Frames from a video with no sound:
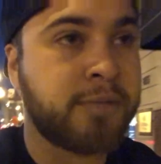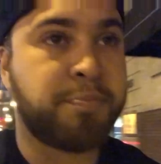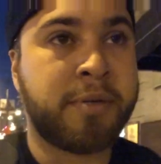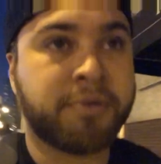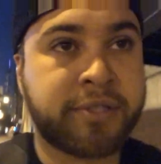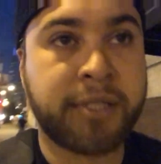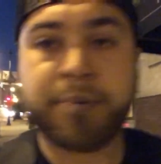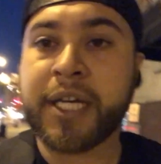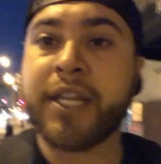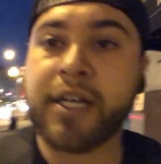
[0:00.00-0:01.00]
people
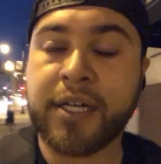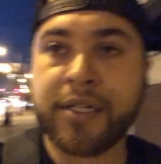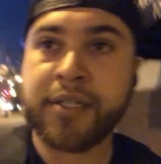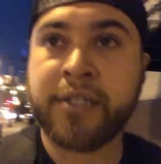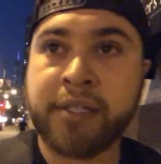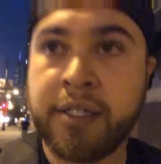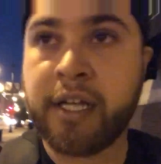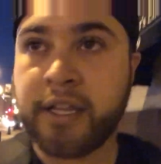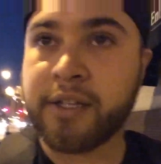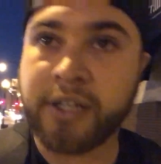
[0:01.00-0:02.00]
sleeping in the
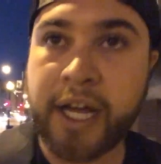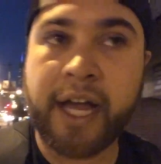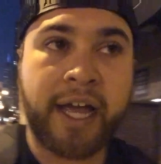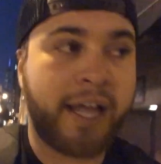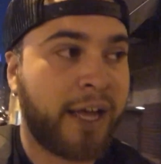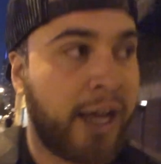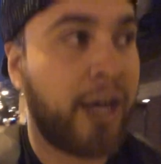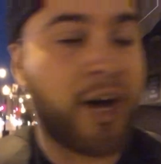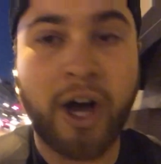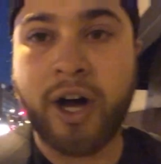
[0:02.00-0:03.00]
little
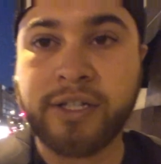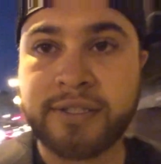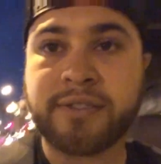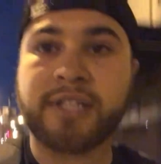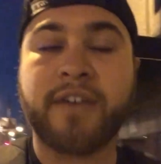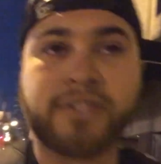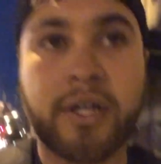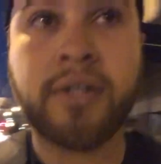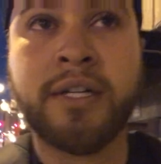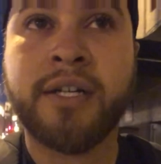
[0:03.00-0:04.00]
halls and stuff,
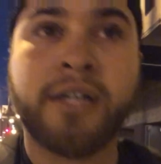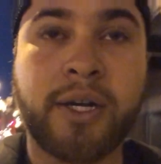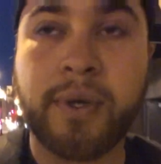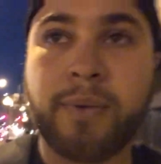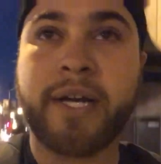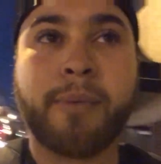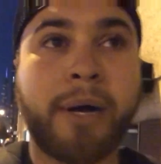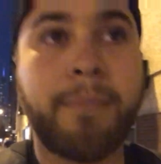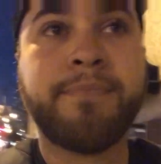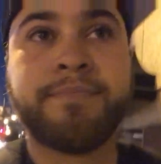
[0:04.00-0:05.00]
so I don't want to wake them up.